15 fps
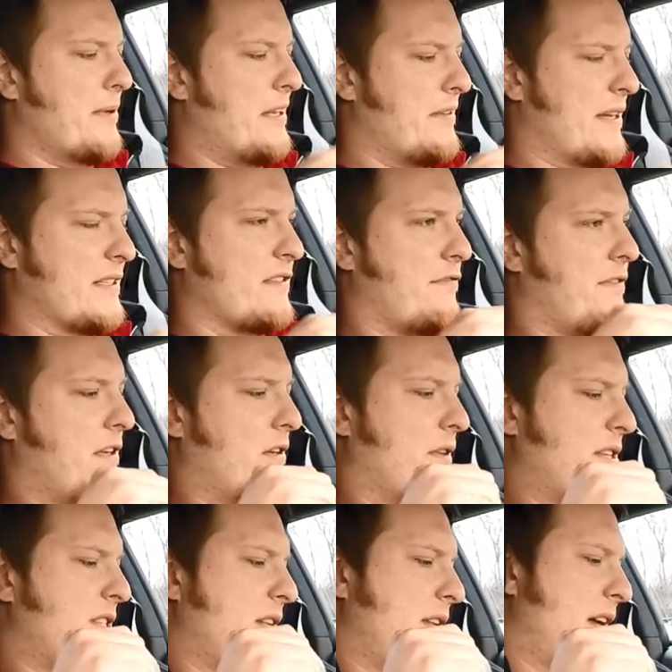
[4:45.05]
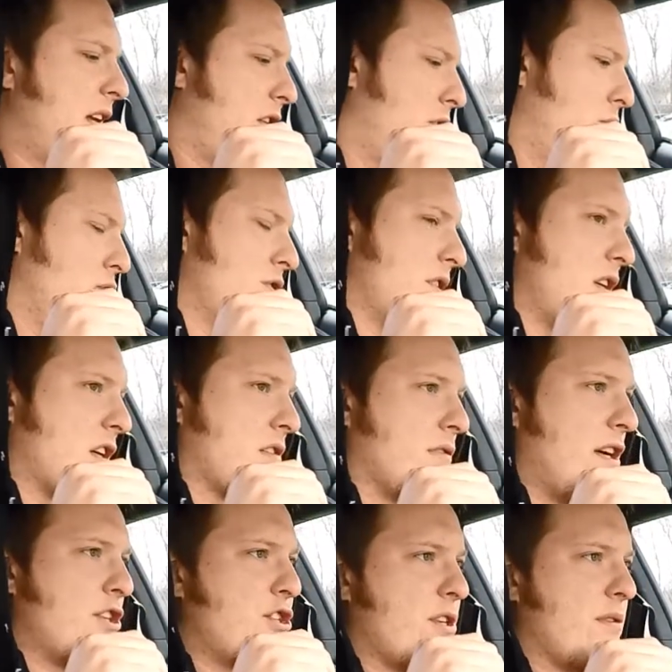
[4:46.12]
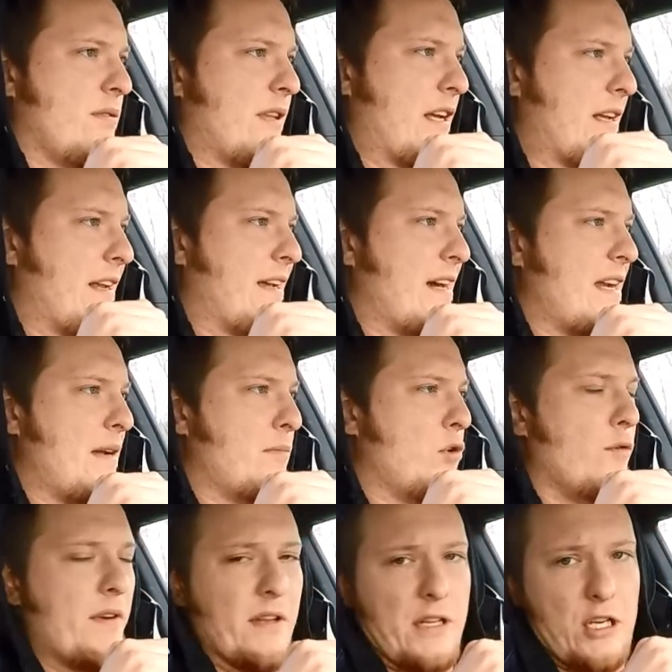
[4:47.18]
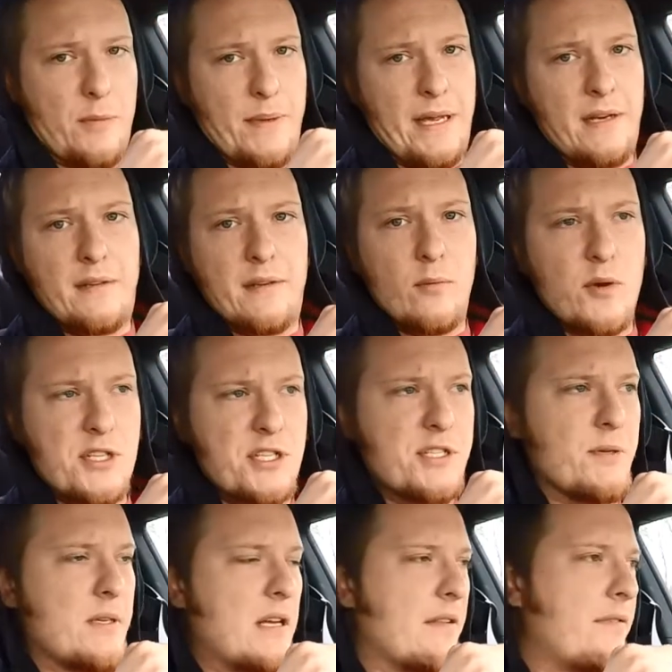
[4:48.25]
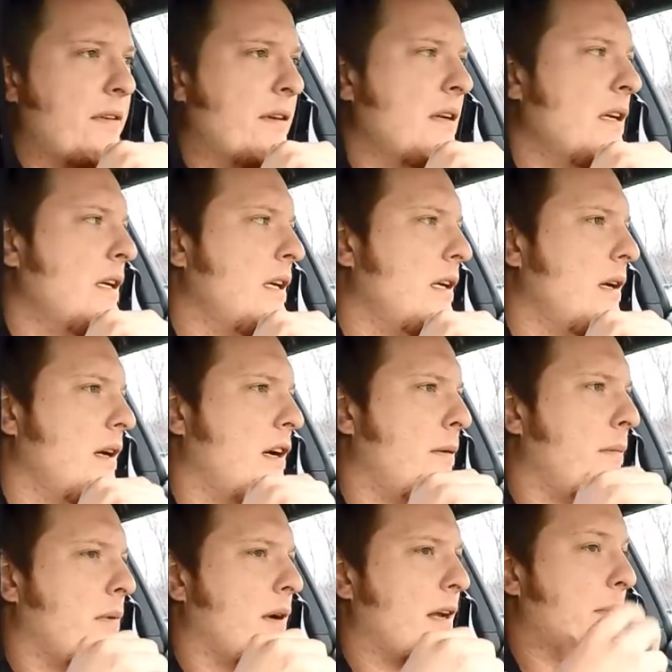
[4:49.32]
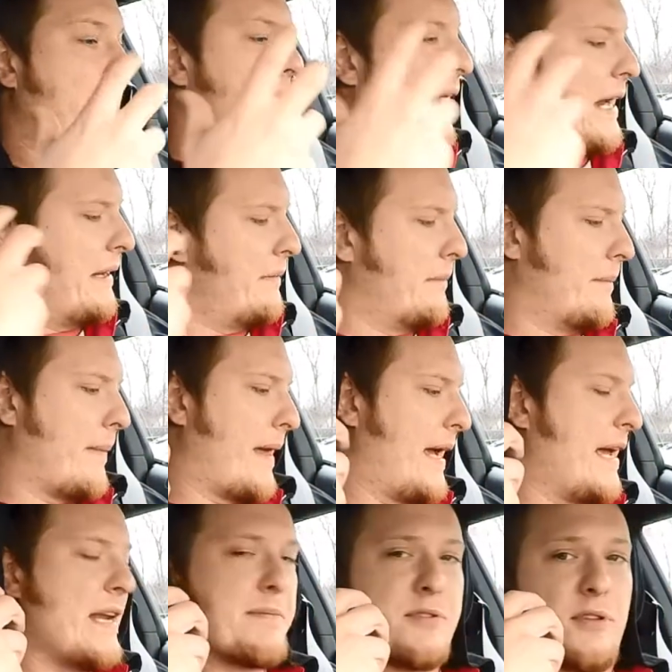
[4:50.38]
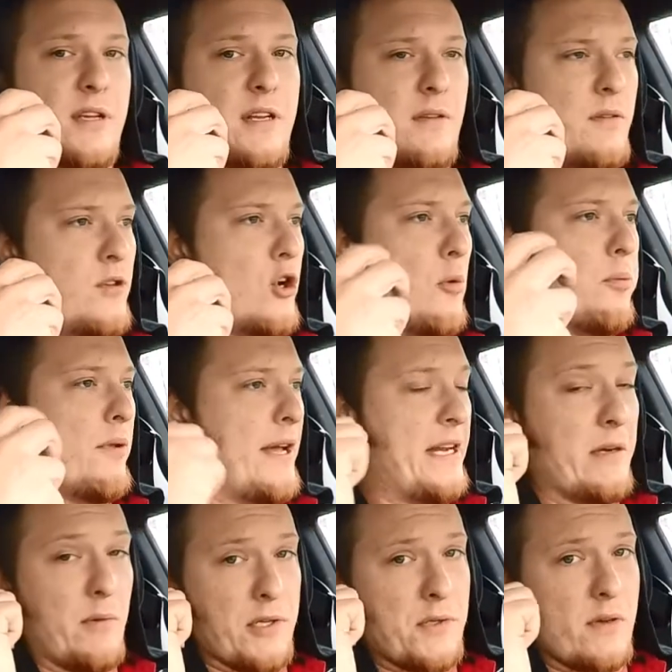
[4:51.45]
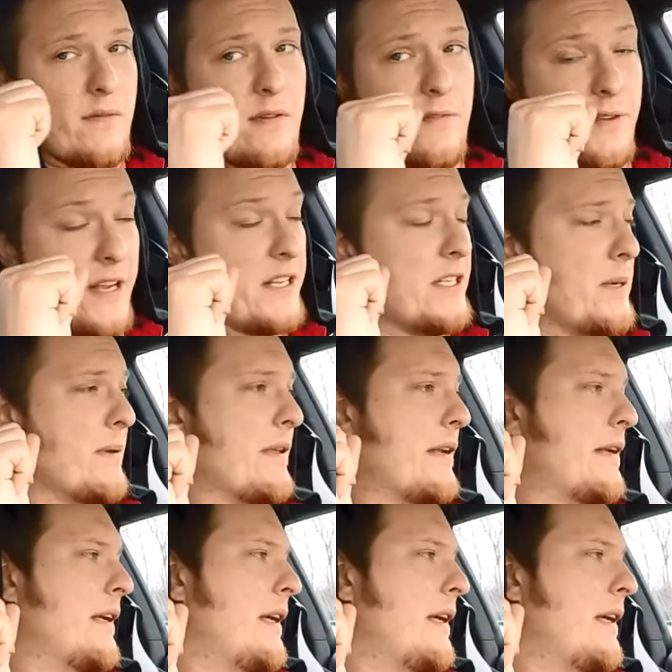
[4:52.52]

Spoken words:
didn't like the feel. They said they had a loose clutch, like can kind of move it a little bit, and it wasn't doing nothing. Out of mine, I had absolutely no play in it whatsoever after I got done with it,